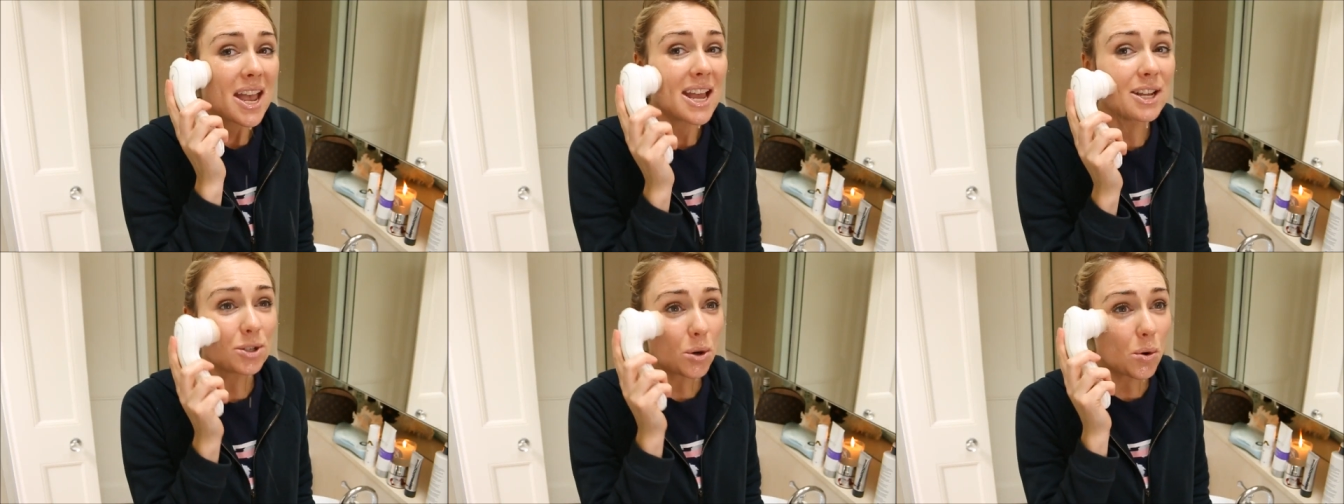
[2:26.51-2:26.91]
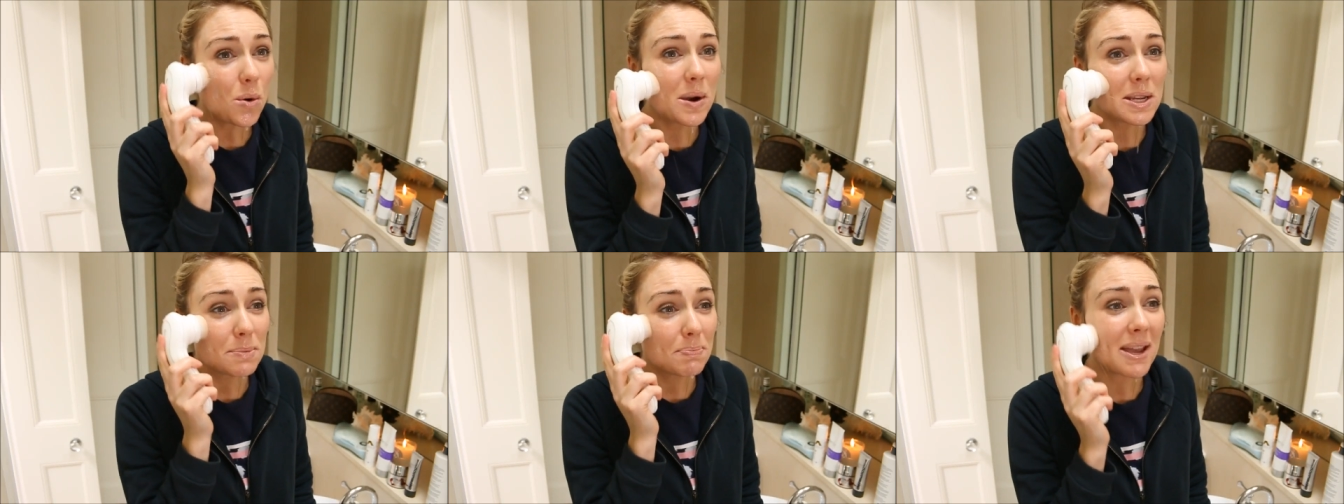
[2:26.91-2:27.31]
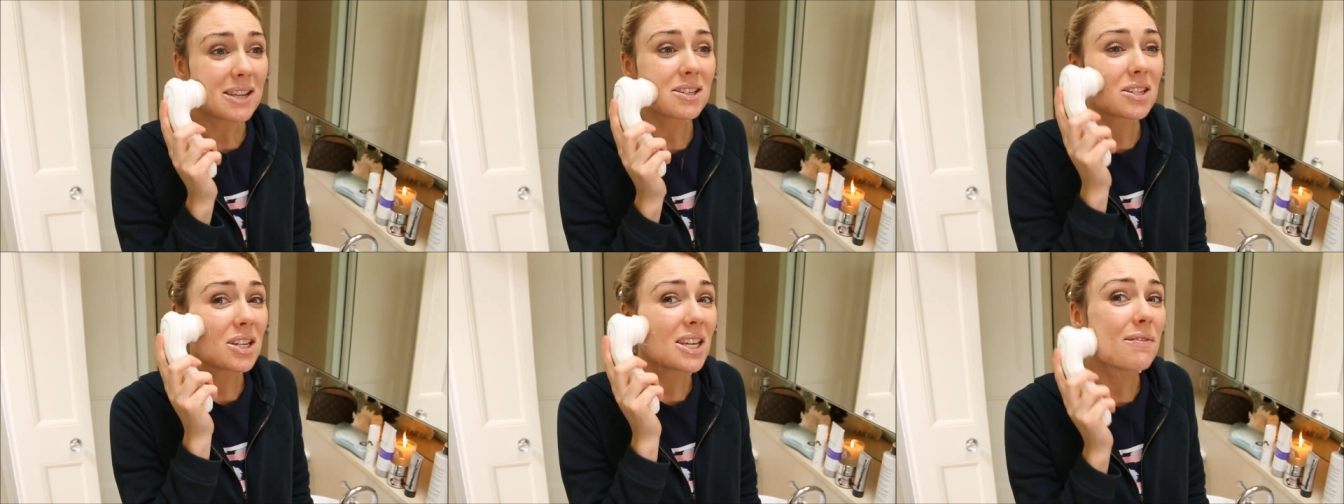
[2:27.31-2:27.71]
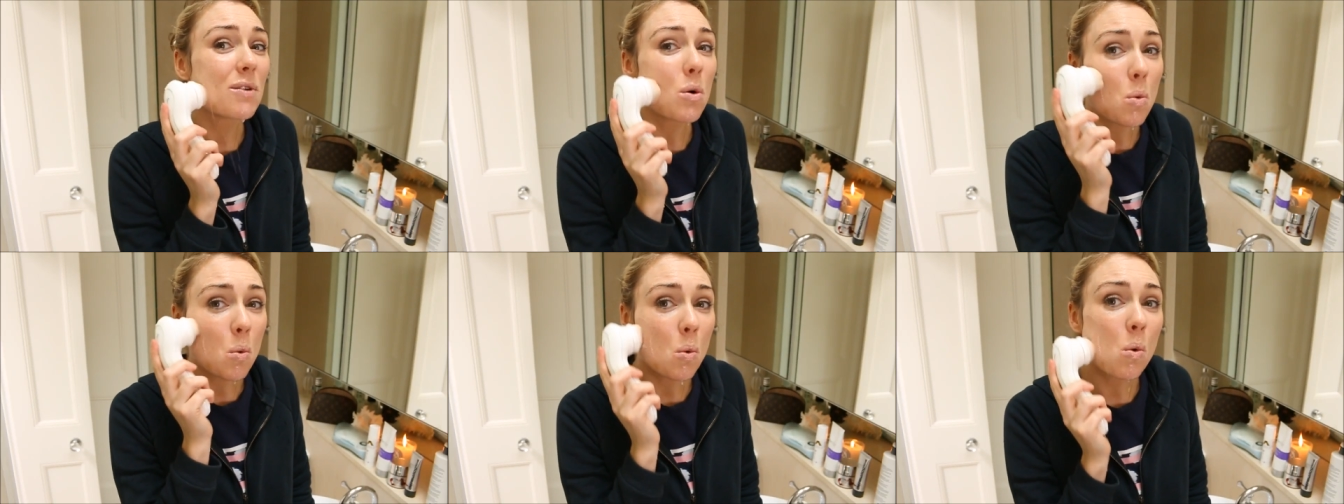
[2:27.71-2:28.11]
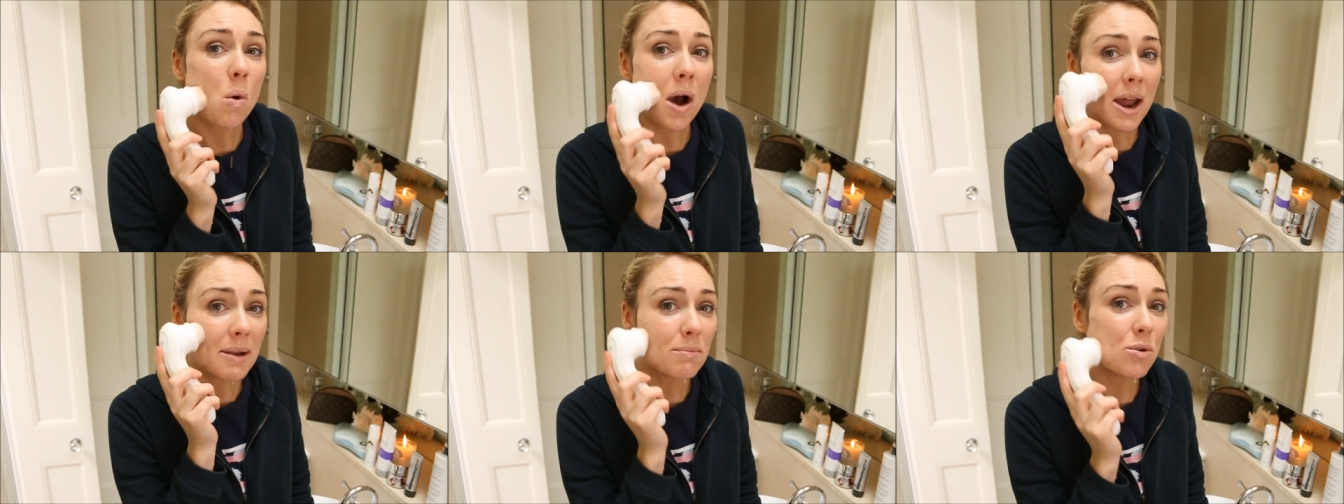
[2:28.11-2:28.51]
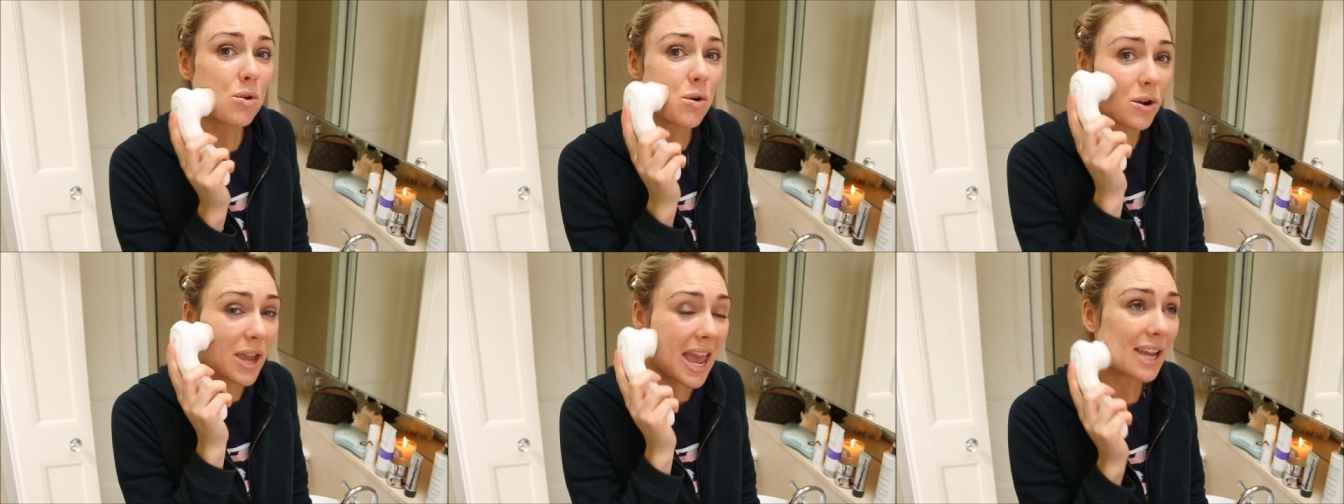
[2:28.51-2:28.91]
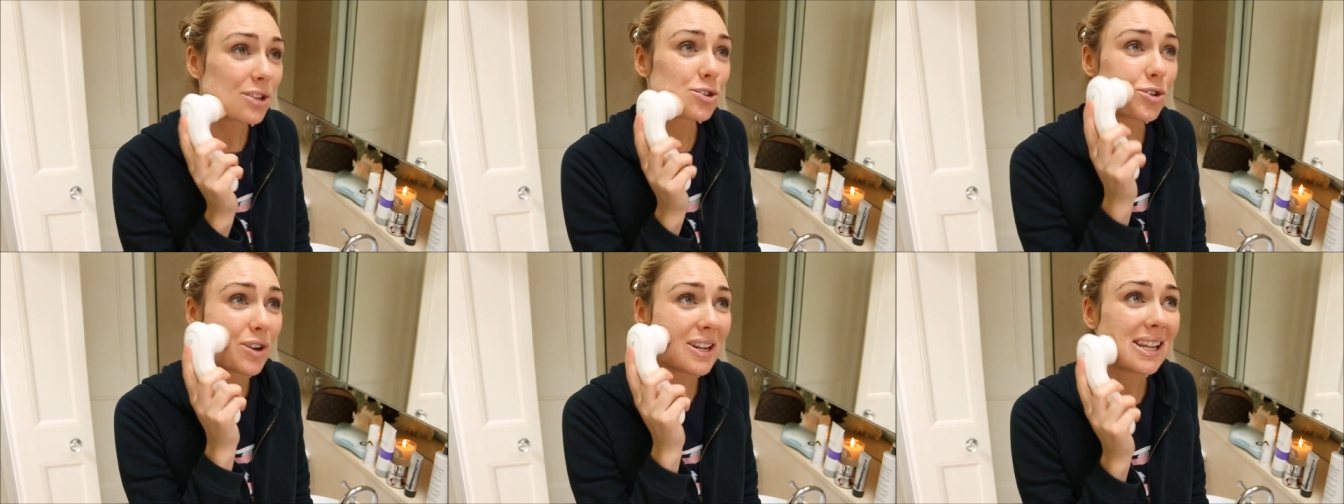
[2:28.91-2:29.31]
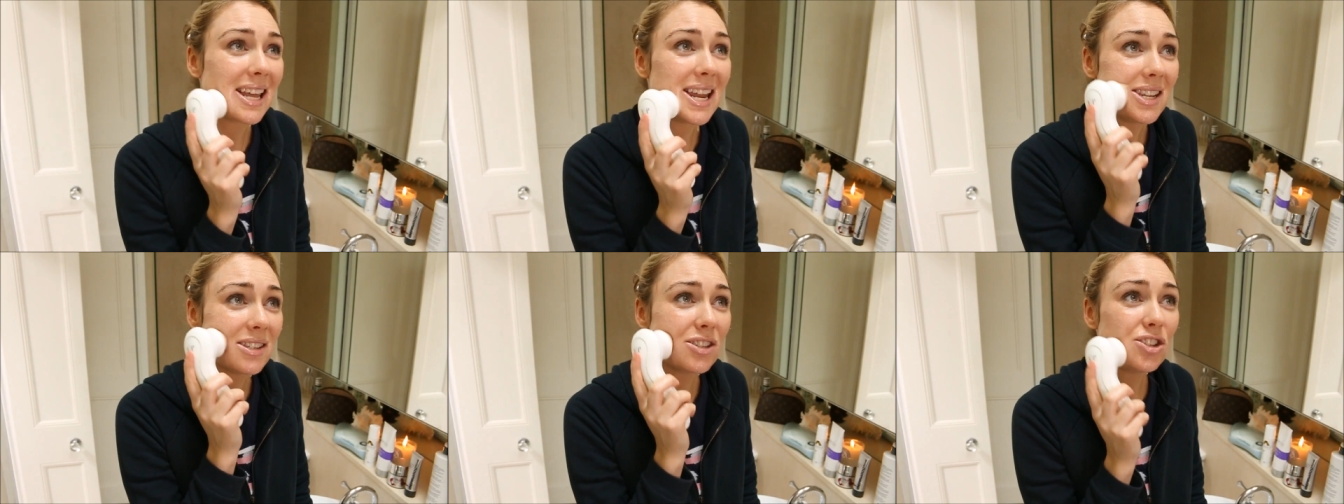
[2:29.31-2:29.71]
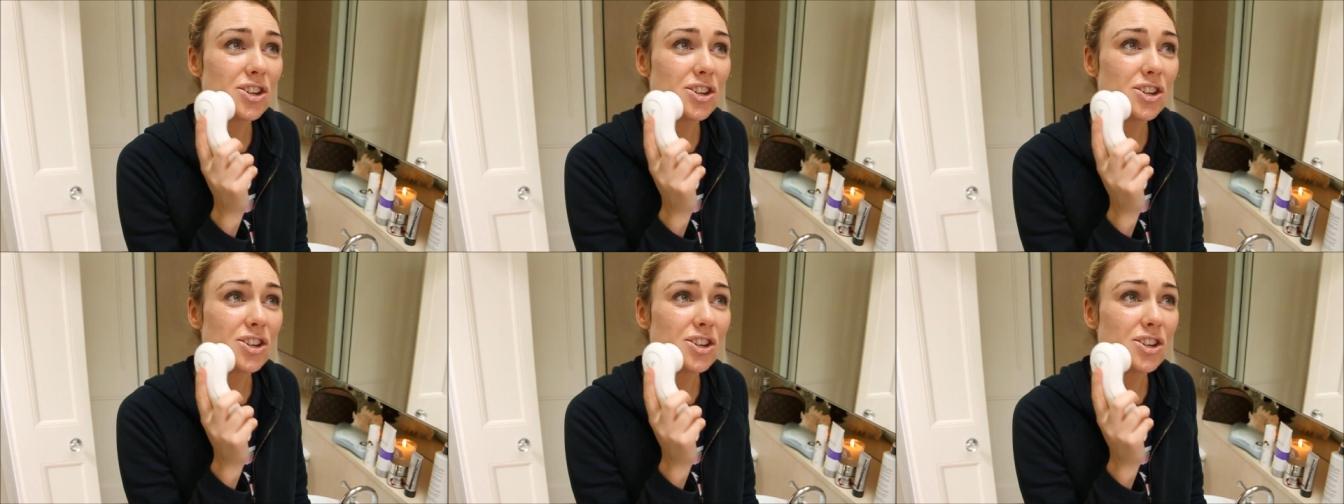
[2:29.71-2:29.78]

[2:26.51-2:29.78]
it's always best to give it one more extra cleanse,